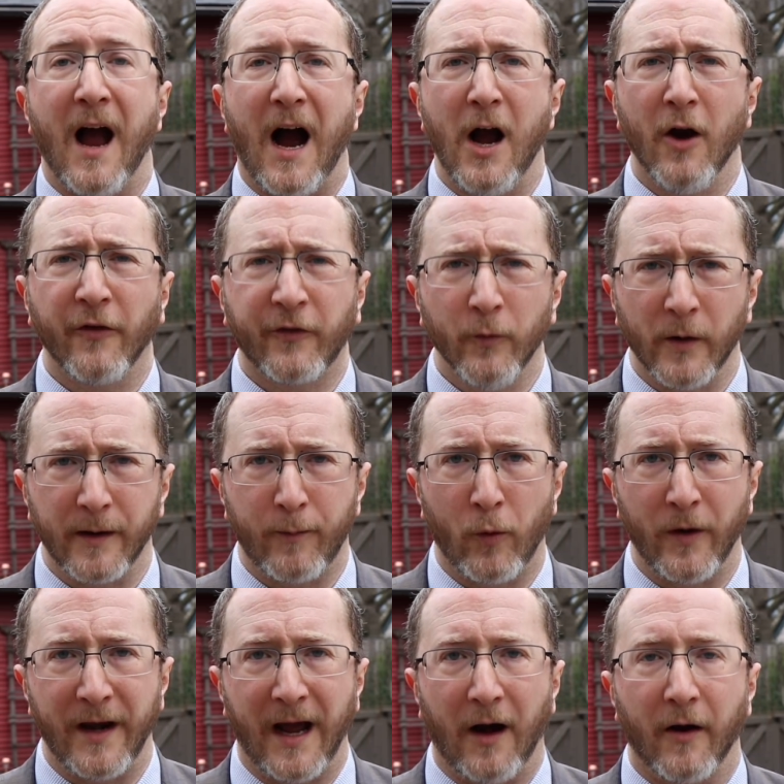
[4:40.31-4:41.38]
I also want to
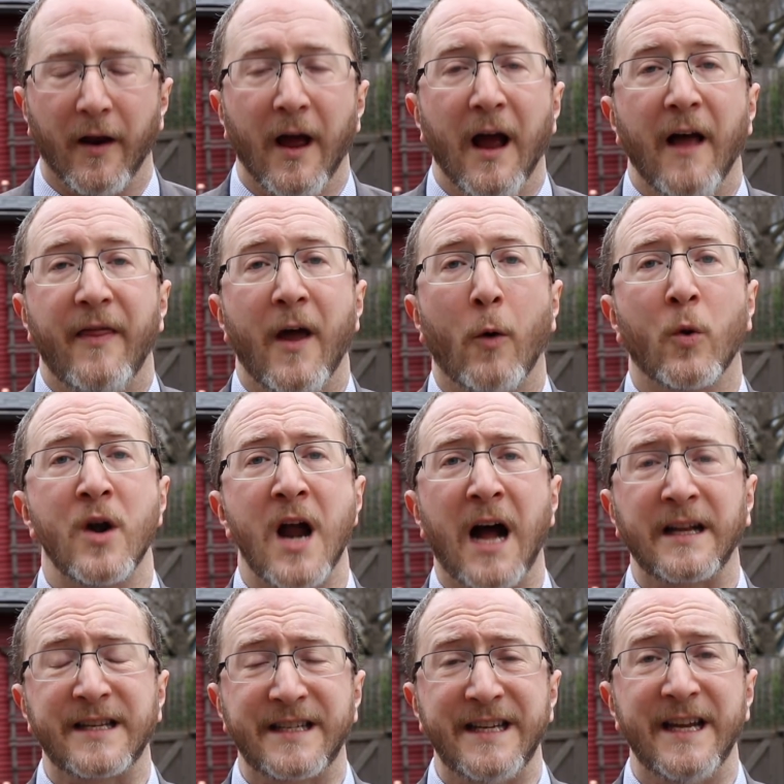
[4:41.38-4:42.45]
point out that we're
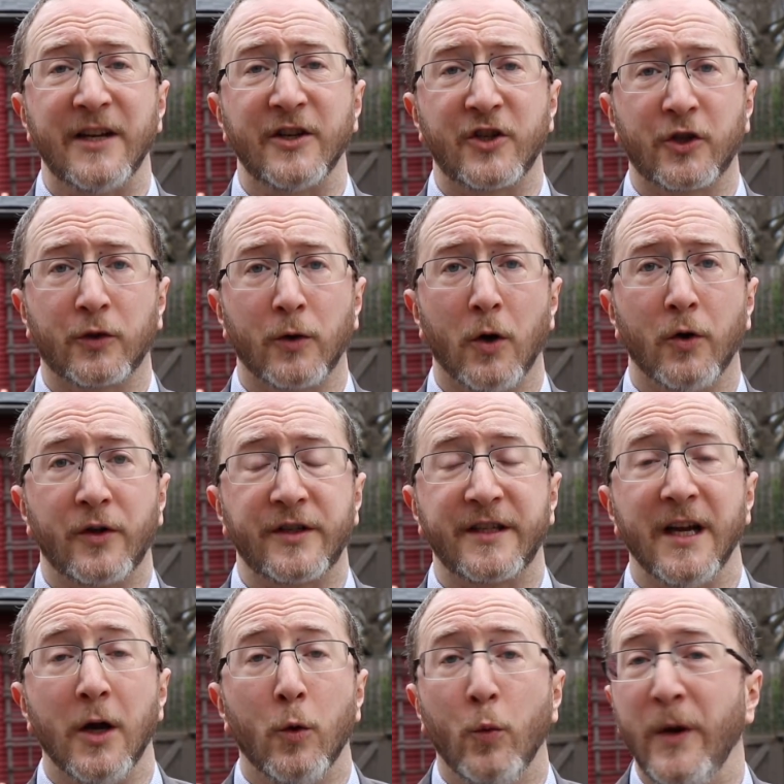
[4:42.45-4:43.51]
not seeing
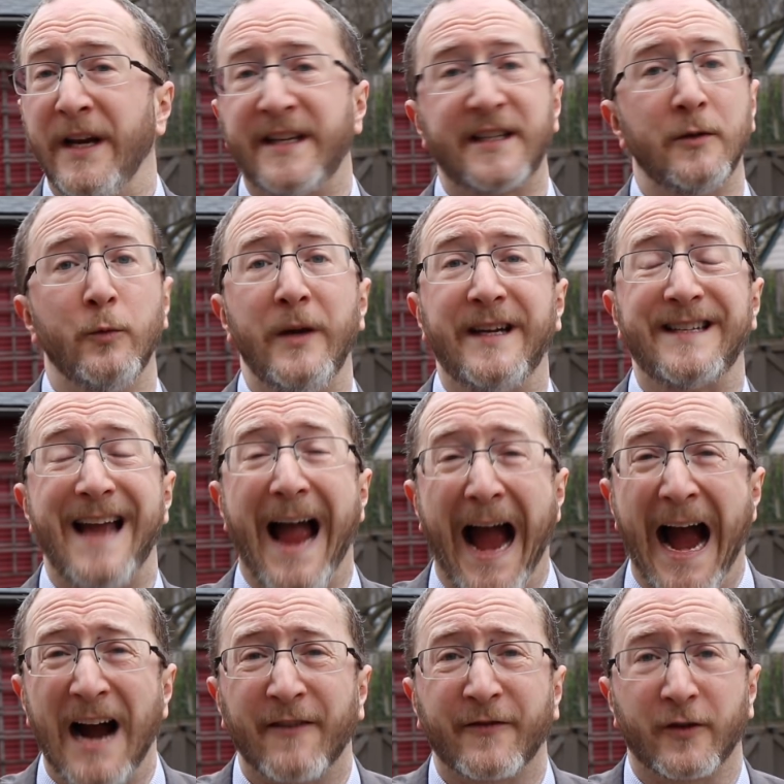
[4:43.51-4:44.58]
strokes weeks and weeks
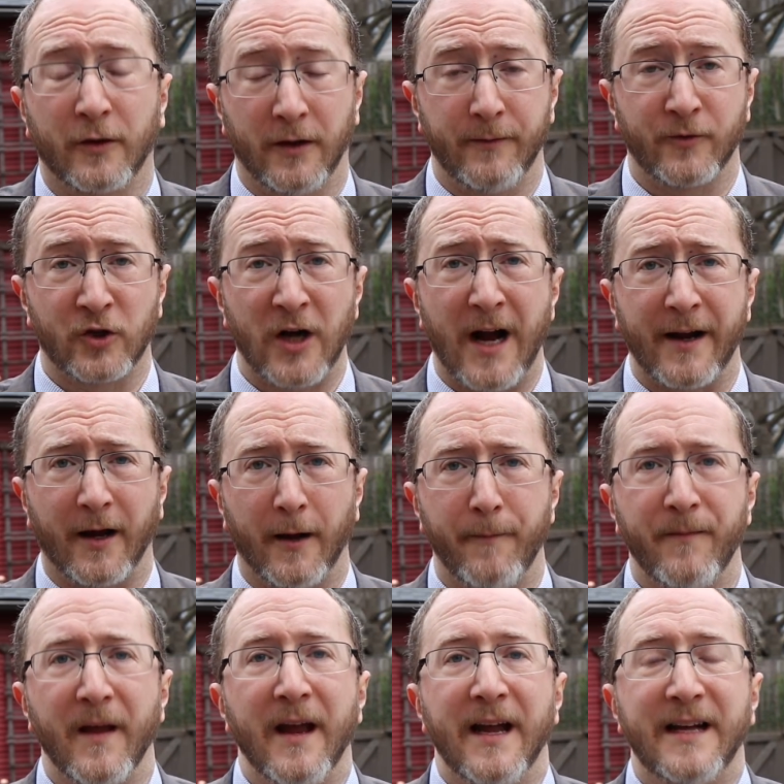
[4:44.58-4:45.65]
after Lemtrada.
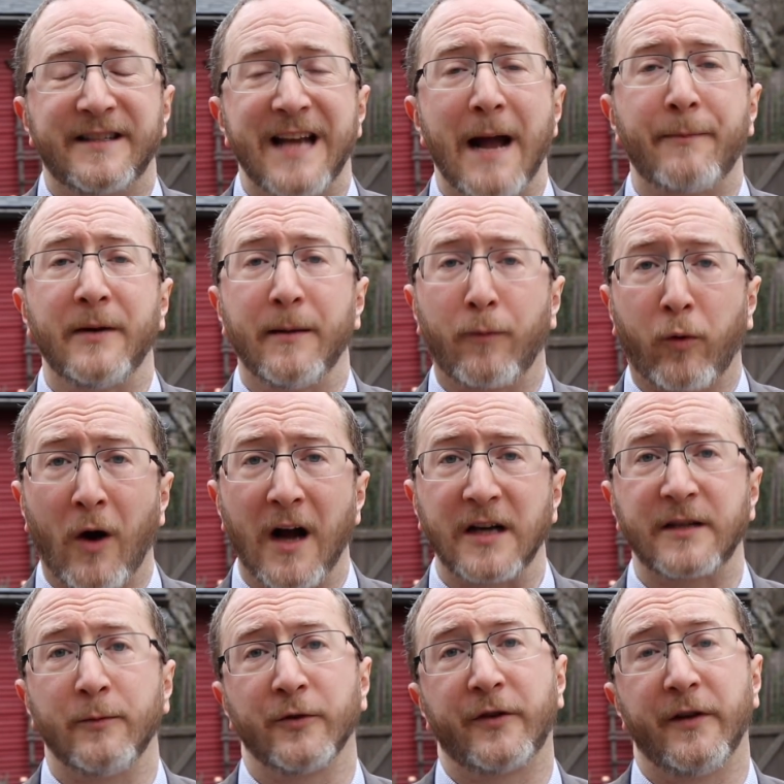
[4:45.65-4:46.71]
It's happening
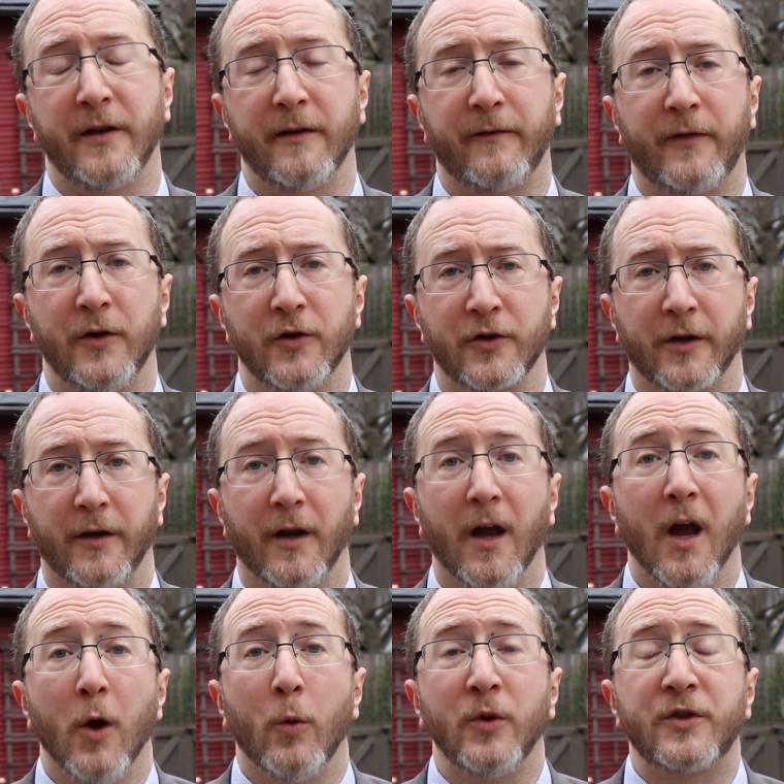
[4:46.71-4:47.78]
proximal to the infusion,
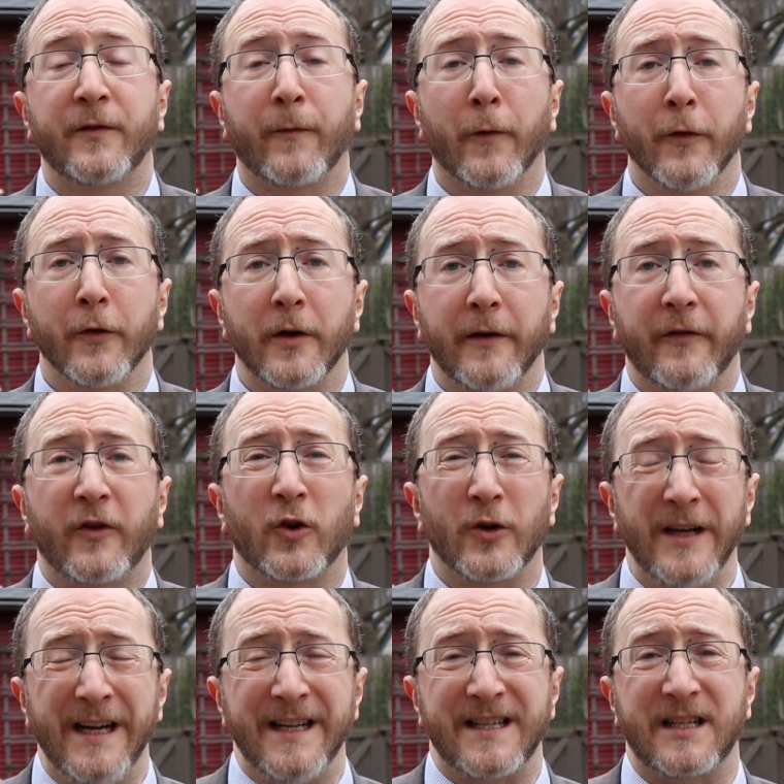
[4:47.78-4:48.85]
which further gives
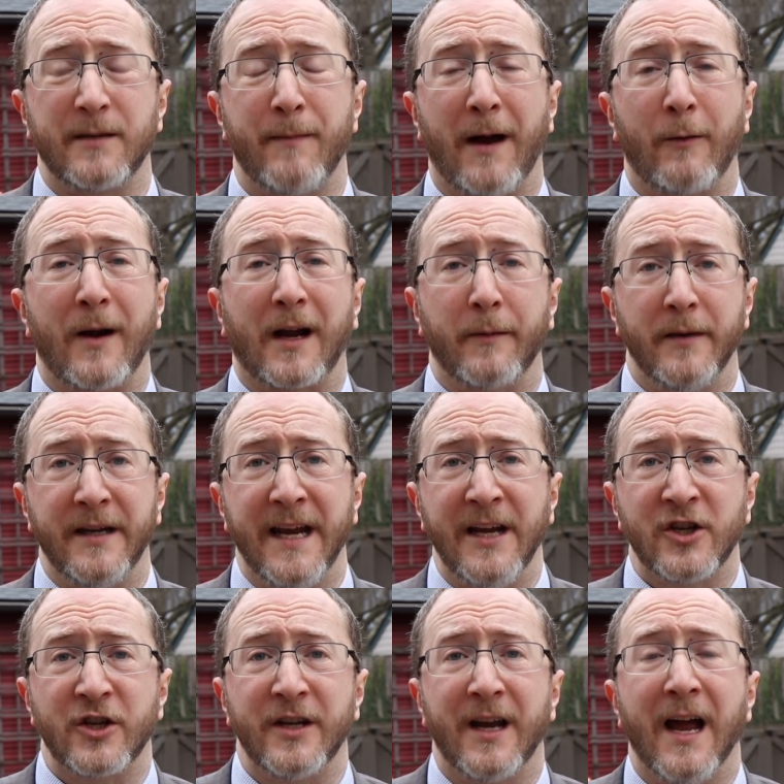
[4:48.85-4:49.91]
credence to my
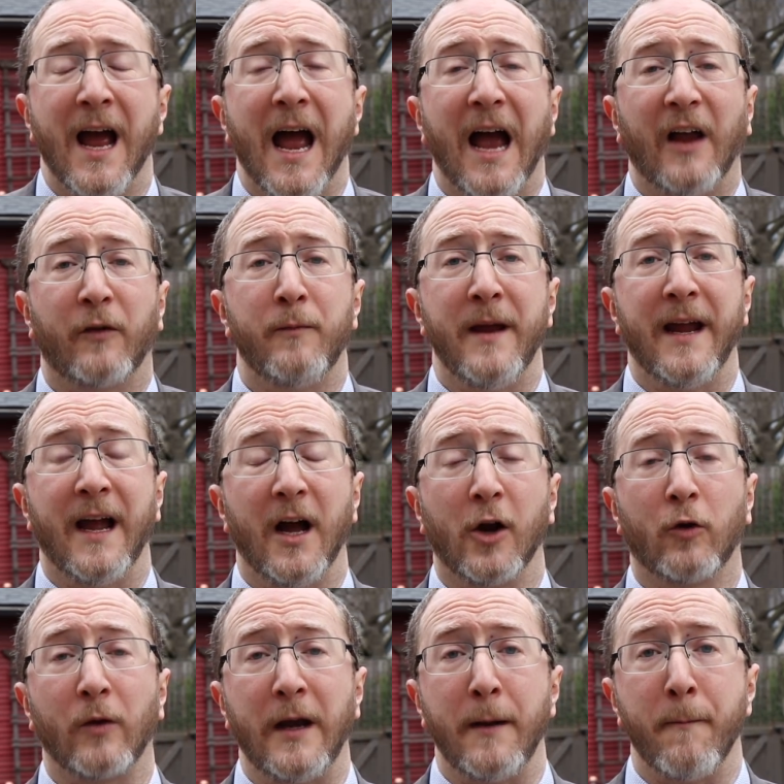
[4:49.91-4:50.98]
recommendation as being a
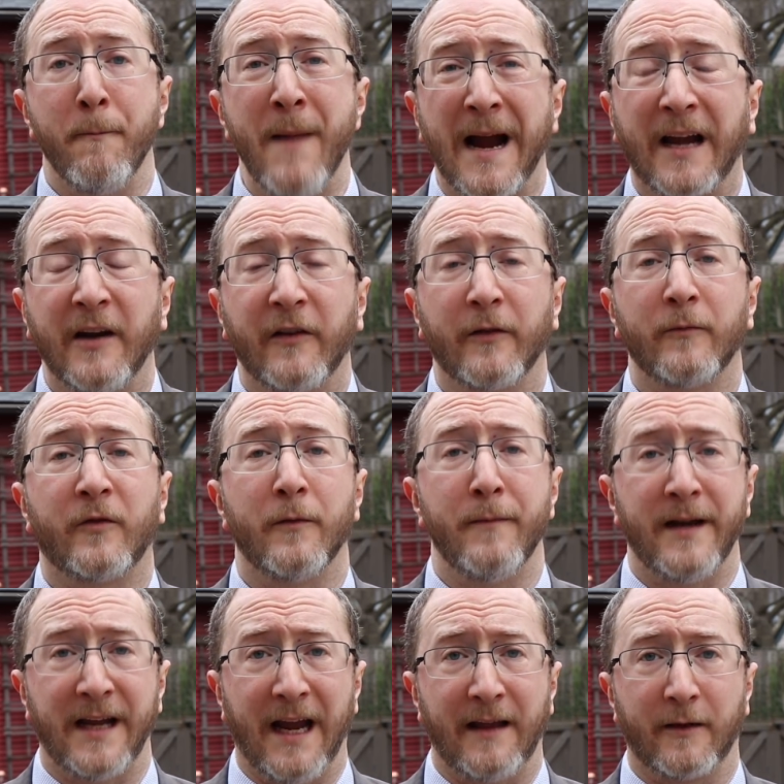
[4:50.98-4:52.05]
great mechanism to
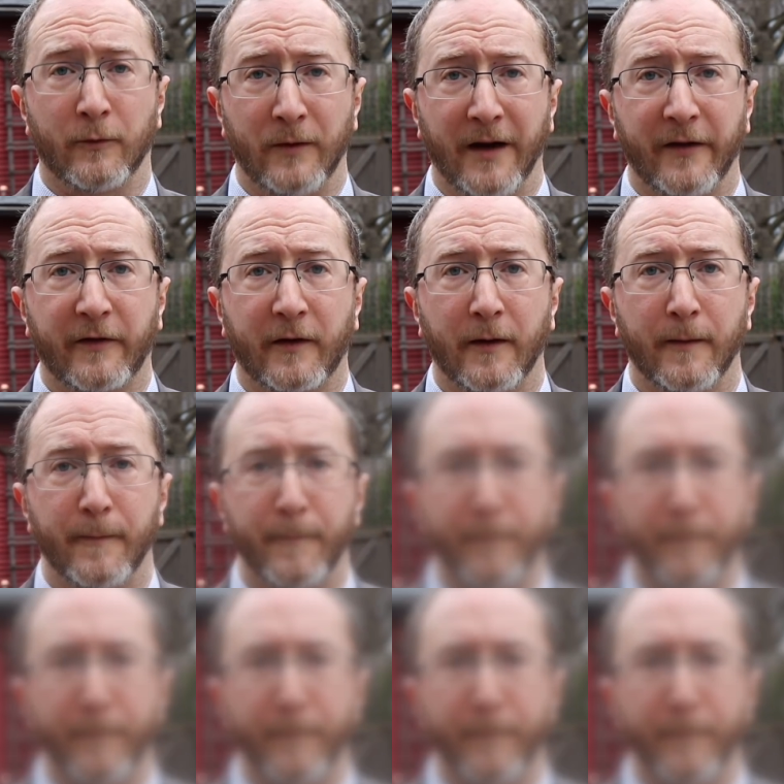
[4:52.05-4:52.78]
mitigate the risk.